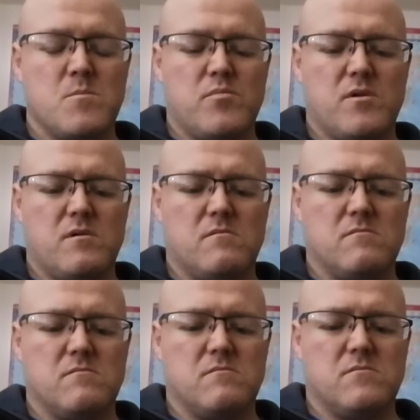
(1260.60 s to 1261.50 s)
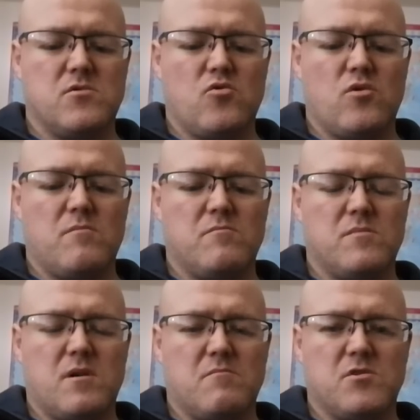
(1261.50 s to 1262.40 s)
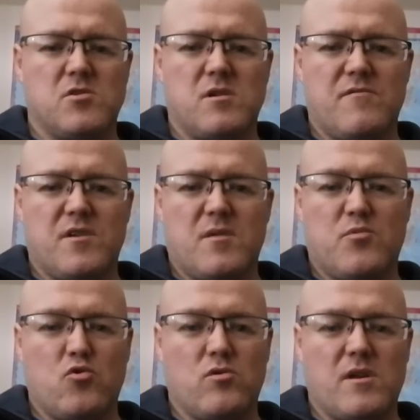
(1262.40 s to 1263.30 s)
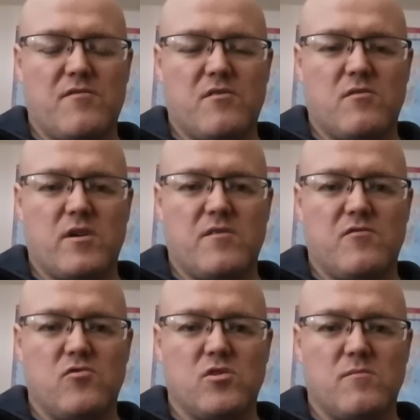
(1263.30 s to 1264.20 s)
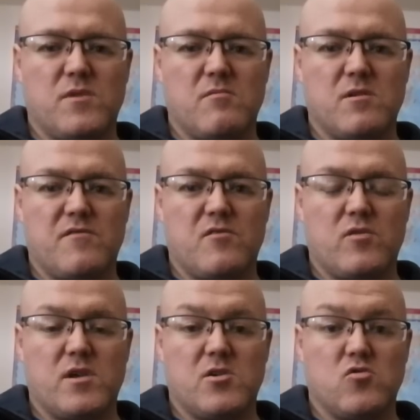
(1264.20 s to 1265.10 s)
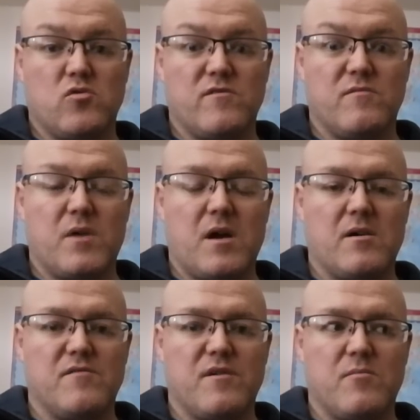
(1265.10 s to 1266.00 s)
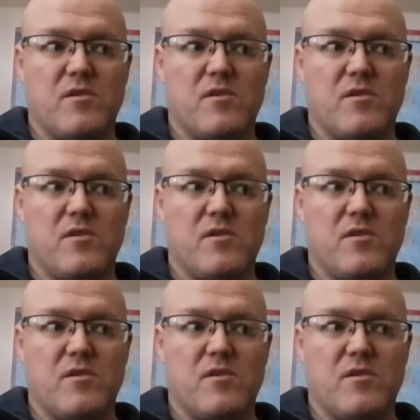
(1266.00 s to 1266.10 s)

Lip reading: But now I'm just living a pure different life now. Sometimes I feel like it's not even my life I'm